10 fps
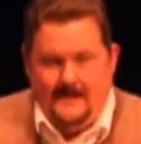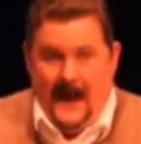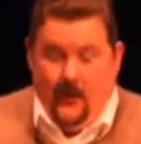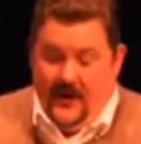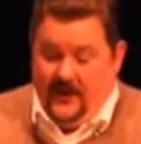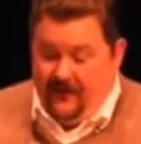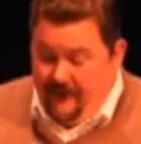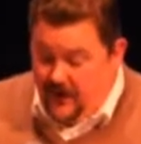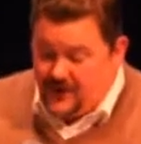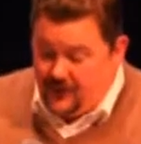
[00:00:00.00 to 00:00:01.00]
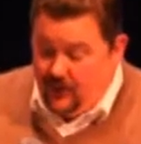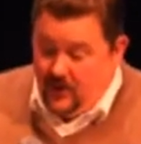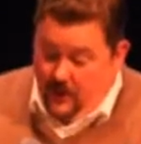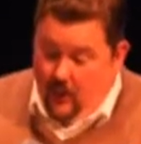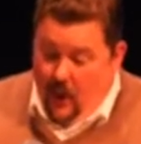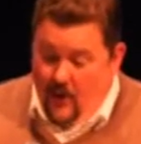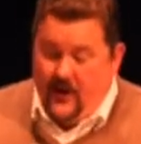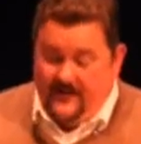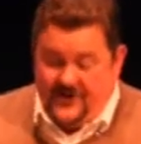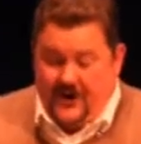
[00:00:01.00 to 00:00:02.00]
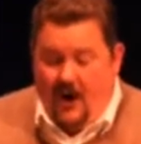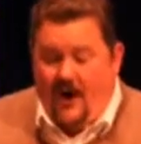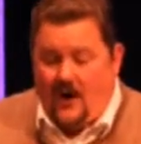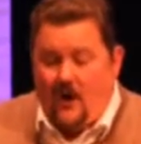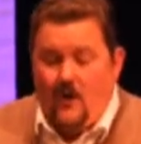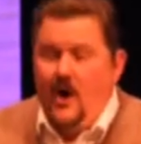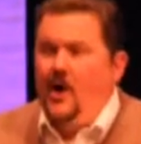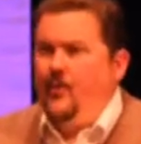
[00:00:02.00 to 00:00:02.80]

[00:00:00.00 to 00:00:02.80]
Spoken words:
Now, in the first ward of Chicago,